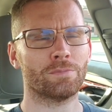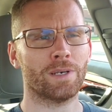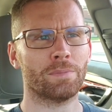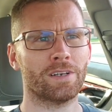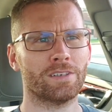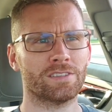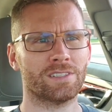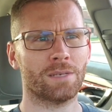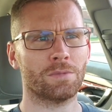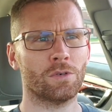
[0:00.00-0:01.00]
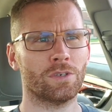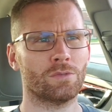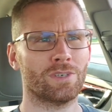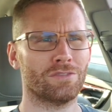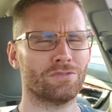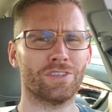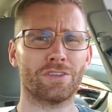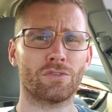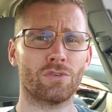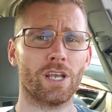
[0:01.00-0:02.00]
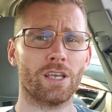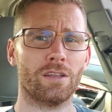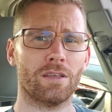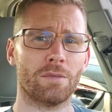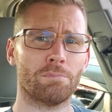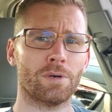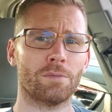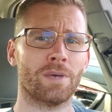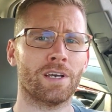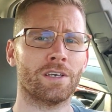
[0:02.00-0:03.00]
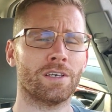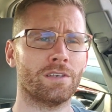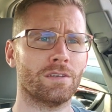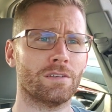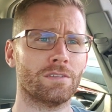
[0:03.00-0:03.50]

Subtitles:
my parents stopped going around 5th grade, but my